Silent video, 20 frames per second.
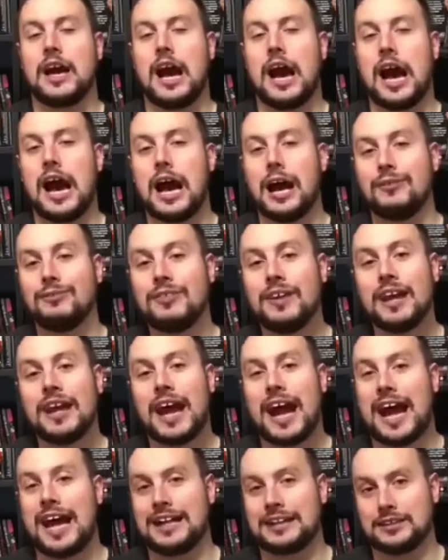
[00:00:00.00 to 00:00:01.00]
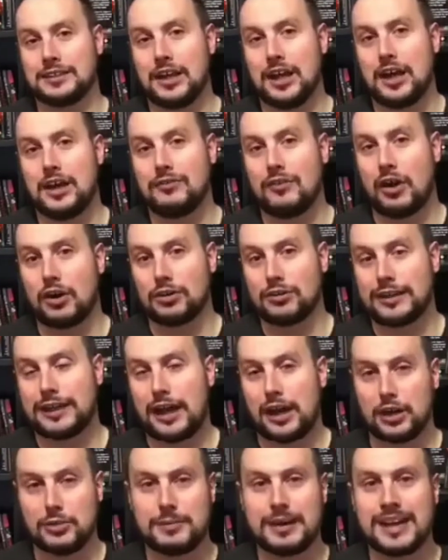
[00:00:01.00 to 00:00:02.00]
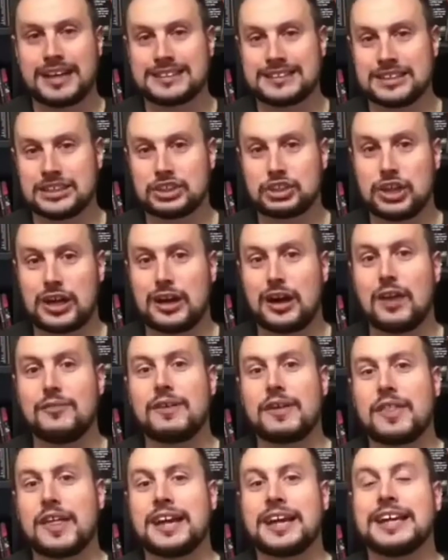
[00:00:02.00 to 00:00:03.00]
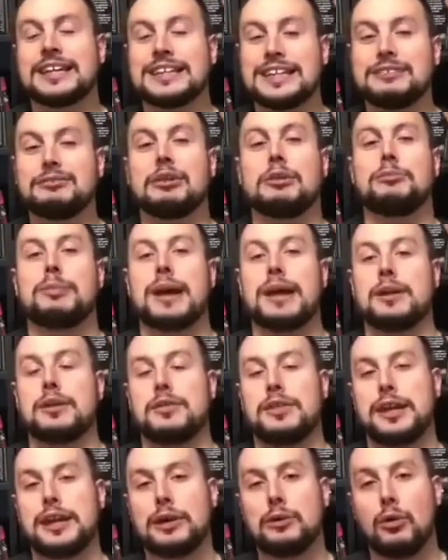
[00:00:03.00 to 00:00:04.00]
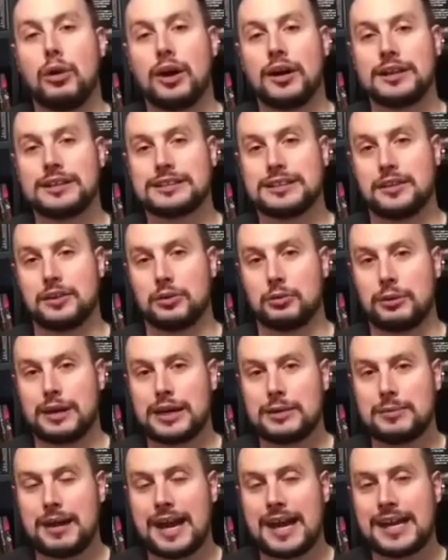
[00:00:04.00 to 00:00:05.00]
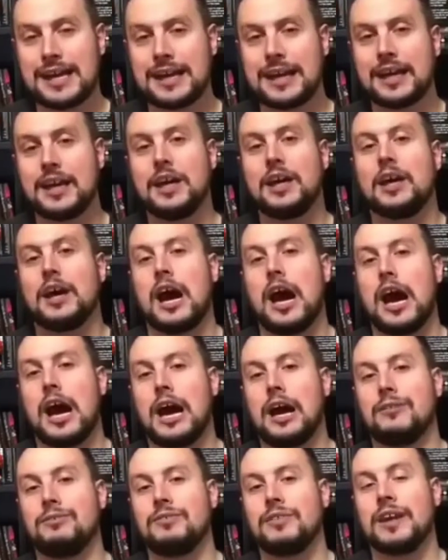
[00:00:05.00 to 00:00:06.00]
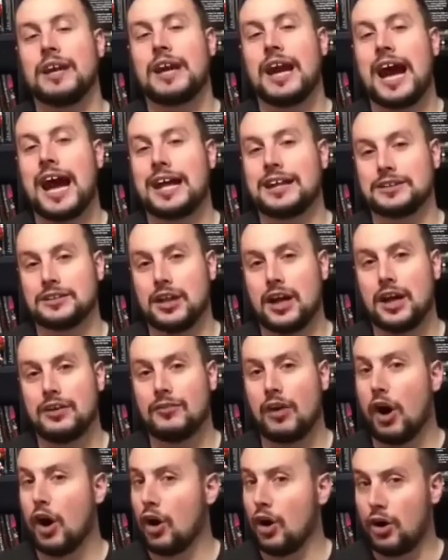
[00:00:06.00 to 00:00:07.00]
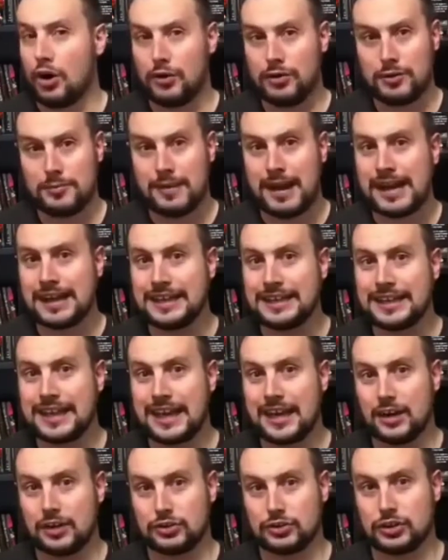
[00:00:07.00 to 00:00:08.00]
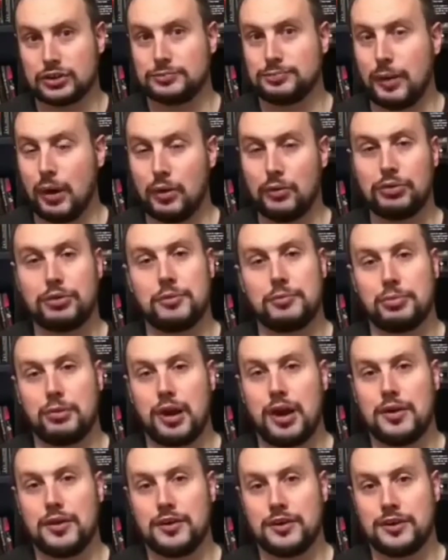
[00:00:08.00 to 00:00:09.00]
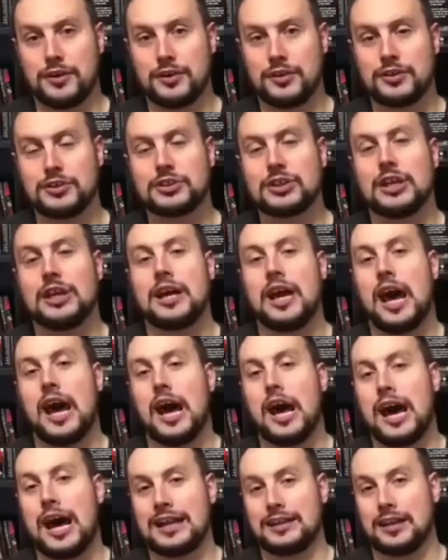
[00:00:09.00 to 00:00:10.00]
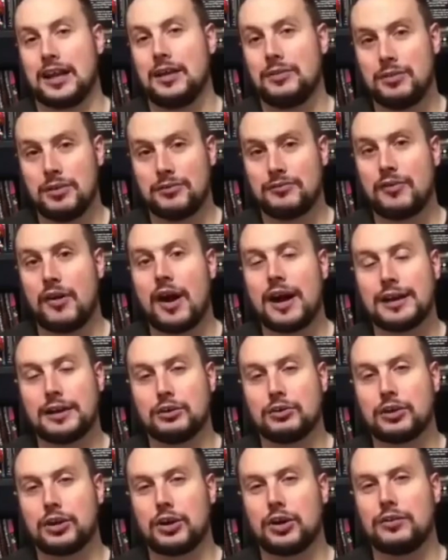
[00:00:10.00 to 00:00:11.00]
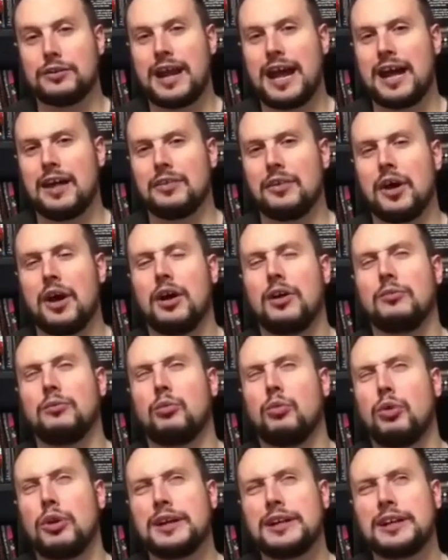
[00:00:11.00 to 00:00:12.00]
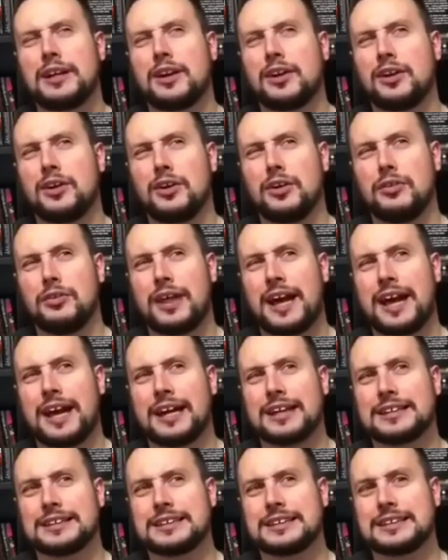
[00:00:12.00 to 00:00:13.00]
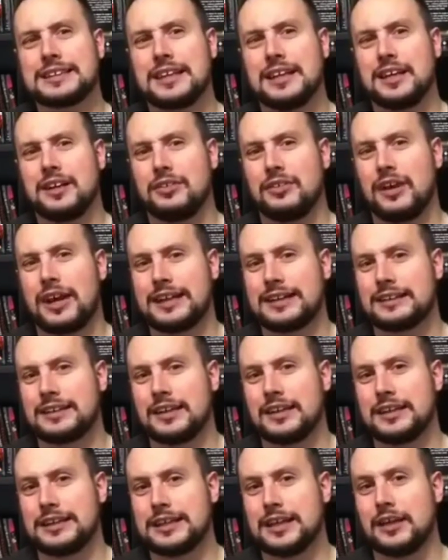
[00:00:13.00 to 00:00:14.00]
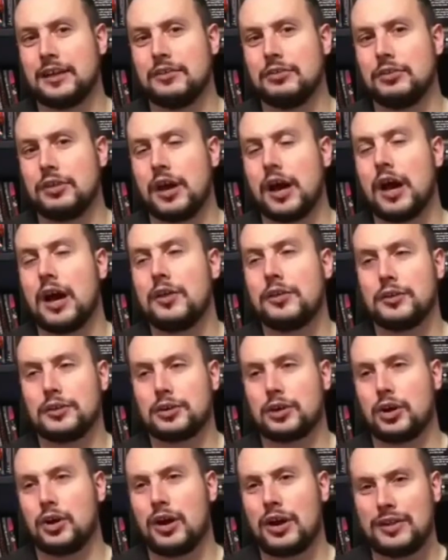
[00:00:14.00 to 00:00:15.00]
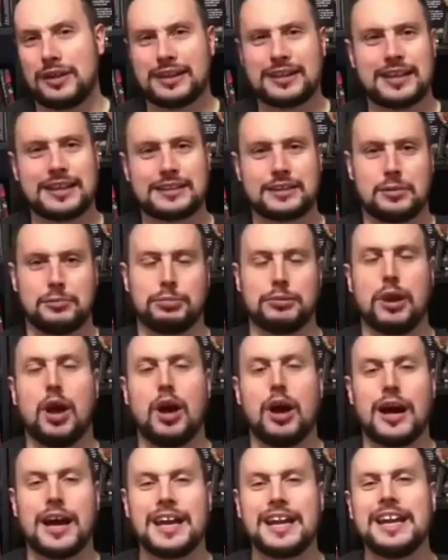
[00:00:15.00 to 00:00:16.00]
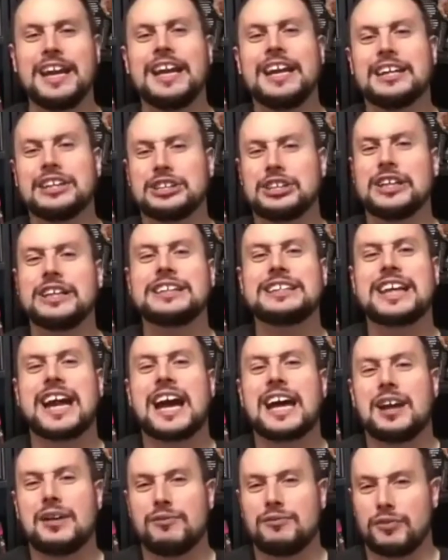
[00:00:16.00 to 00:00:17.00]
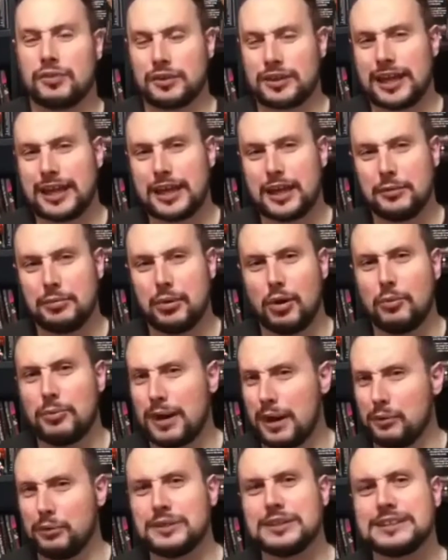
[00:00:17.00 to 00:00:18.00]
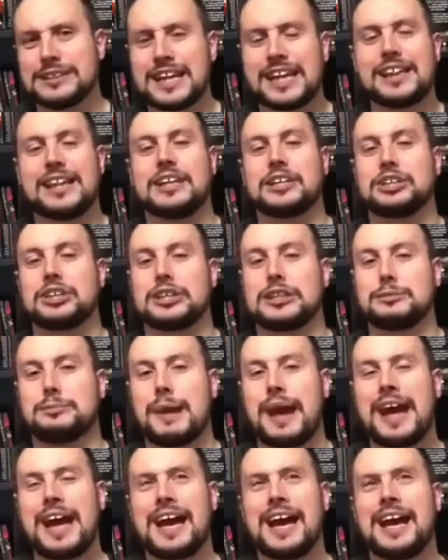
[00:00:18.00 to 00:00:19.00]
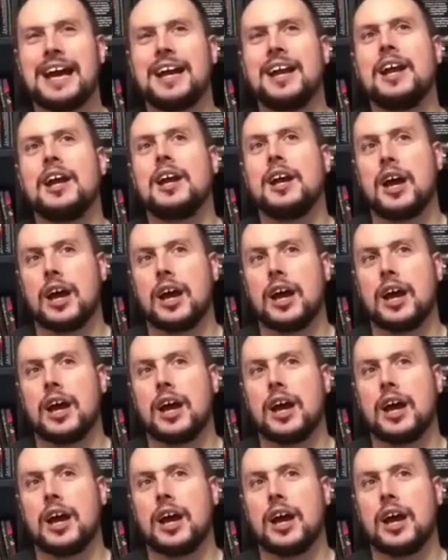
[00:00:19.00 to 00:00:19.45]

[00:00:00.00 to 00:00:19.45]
Um, I love R. Lee Ermey as the sheriff. I think he's even better than he was in the remake. Um, I love all the main characters, both the brothers. Uh, I love the final girl. Now, the one girl that's like the the other girl, I think like the blonde, she's kind of forgettable, but I wouldn't say that she's bad.